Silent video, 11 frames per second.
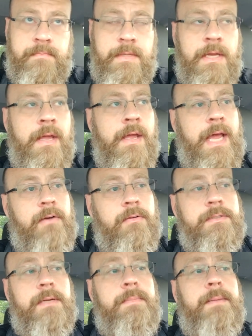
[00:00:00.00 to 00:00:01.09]
I don't know. Some
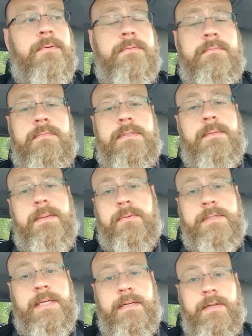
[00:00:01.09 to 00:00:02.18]
people tend to
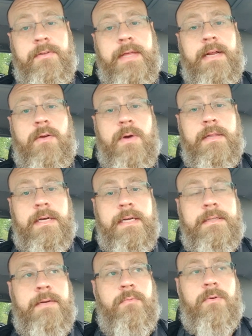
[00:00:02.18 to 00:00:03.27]
do that quite a lot. They
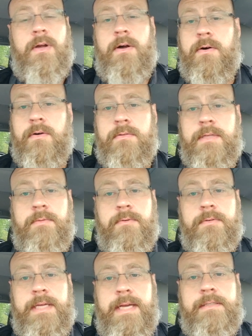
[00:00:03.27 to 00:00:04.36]
won't call, they won't
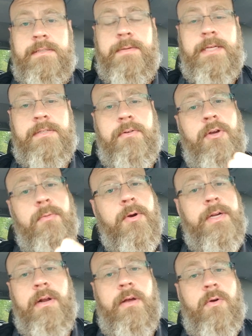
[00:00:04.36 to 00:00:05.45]
text, because on Uber you're not
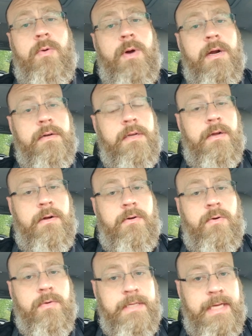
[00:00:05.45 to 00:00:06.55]
required to call or
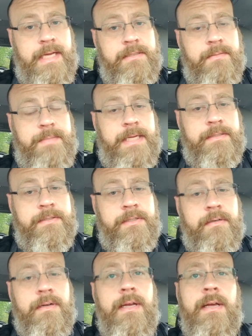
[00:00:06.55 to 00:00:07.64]
text a passenger
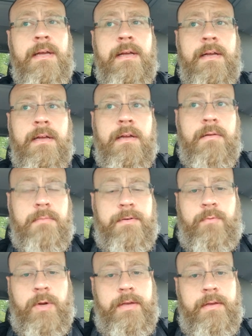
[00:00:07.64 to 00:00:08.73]
before you
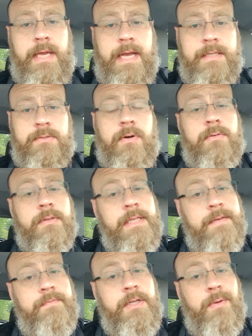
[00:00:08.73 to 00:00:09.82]
can cancel. On Lyft
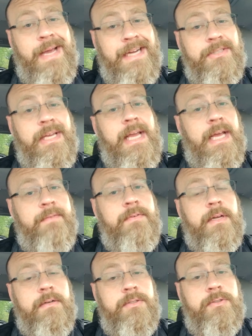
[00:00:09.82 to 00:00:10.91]
you actually have to
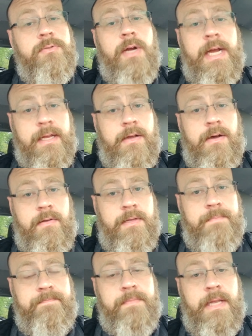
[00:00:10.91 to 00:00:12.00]
try to call them.
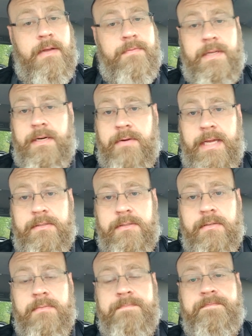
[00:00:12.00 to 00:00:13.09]
Now if they don't answer,
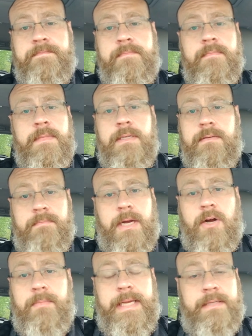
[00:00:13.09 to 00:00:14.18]
by all
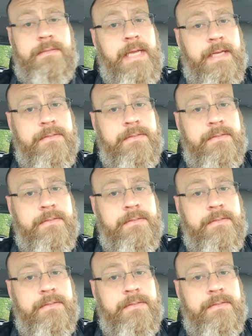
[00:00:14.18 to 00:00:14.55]
means cancel.